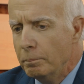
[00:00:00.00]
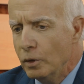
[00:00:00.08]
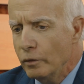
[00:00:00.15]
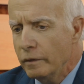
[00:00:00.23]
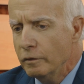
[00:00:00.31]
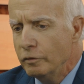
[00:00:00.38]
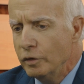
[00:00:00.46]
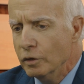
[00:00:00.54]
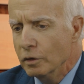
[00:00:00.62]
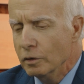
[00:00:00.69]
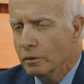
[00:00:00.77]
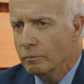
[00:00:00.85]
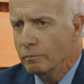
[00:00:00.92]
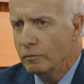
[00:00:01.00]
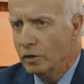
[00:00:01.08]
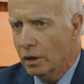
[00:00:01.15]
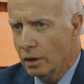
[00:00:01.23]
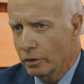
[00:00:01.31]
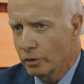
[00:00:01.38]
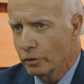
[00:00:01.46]
both of your
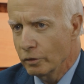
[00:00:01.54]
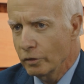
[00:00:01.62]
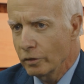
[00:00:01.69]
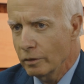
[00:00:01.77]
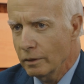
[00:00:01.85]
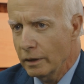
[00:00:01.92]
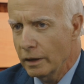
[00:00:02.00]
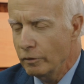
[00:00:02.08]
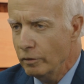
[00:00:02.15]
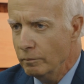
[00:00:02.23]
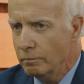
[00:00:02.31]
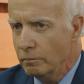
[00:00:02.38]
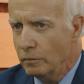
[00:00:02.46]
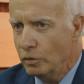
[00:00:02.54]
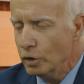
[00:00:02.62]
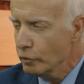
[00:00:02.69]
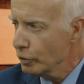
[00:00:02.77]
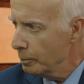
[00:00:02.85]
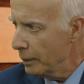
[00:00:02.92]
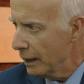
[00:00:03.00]
daughters had
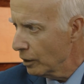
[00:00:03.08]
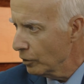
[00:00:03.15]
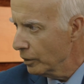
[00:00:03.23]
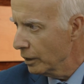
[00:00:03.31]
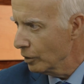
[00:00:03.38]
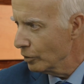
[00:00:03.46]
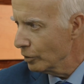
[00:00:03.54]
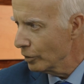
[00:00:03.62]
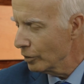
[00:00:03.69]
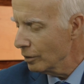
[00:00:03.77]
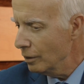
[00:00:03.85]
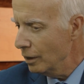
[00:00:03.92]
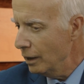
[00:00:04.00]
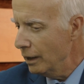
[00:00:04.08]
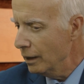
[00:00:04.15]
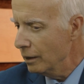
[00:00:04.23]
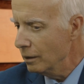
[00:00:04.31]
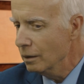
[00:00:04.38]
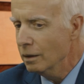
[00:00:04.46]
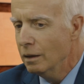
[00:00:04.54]
different backgrounds,
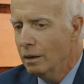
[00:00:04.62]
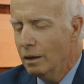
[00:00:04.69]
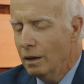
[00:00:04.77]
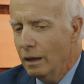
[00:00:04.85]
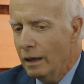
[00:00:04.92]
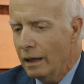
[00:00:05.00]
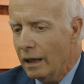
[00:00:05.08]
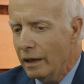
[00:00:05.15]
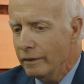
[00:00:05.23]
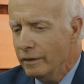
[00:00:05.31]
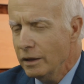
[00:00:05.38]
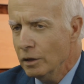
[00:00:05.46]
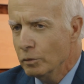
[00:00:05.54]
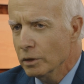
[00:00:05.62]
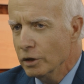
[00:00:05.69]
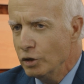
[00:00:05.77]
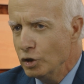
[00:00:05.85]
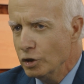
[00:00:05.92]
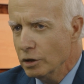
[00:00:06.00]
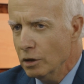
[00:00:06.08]
and I think it
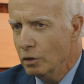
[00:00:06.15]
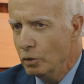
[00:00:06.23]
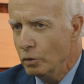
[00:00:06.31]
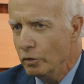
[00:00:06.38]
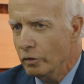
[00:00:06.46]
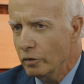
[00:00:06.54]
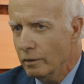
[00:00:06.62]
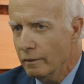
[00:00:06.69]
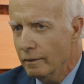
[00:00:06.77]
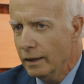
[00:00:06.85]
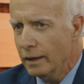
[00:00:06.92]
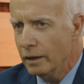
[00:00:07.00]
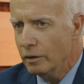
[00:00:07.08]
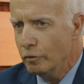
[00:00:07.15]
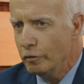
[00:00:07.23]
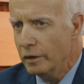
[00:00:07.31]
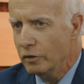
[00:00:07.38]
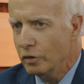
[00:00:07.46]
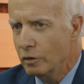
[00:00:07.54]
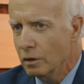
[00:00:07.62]
really shows that
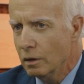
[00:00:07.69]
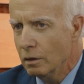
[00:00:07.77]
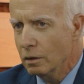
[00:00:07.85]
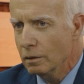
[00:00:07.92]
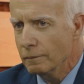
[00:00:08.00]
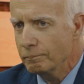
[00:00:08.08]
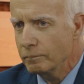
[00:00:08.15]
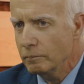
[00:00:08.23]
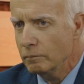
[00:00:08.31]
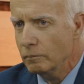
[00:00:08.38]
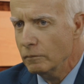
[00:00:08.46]
fentanyl